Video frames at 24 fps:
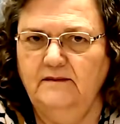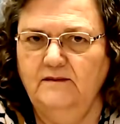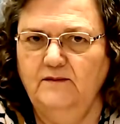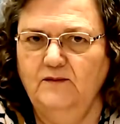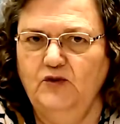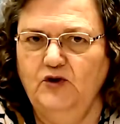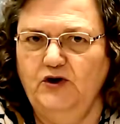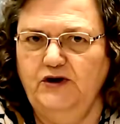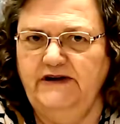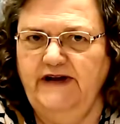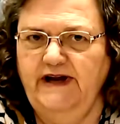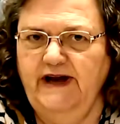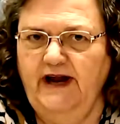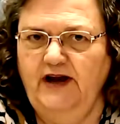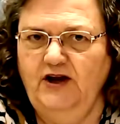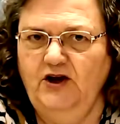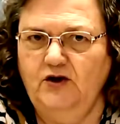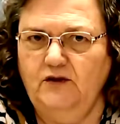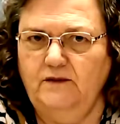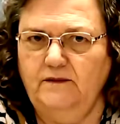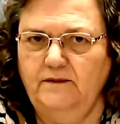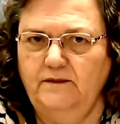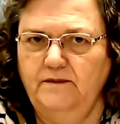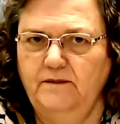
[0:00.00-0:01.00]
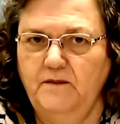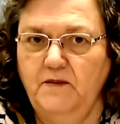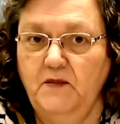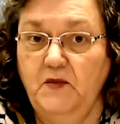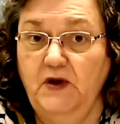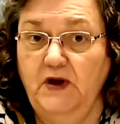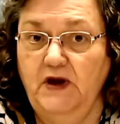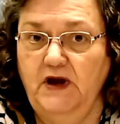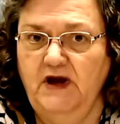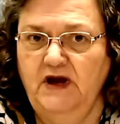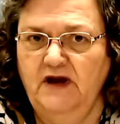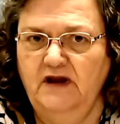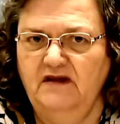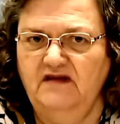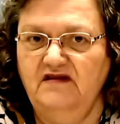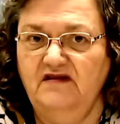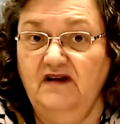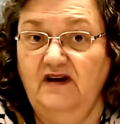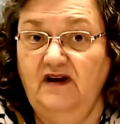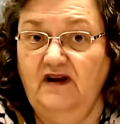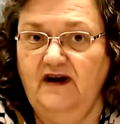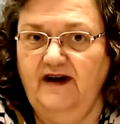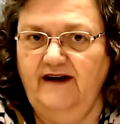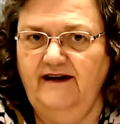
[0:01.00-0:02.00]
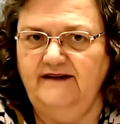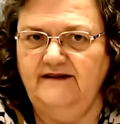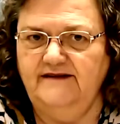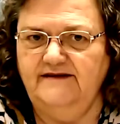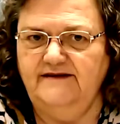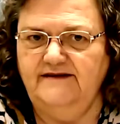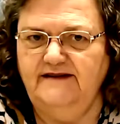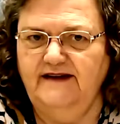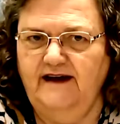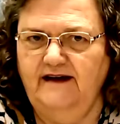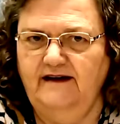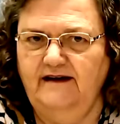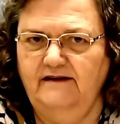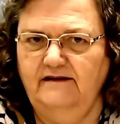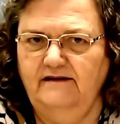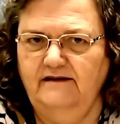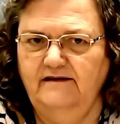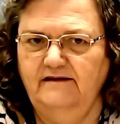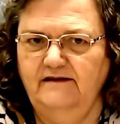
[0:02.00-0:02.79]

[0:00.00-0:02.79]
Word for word: put Daniel in the lion's den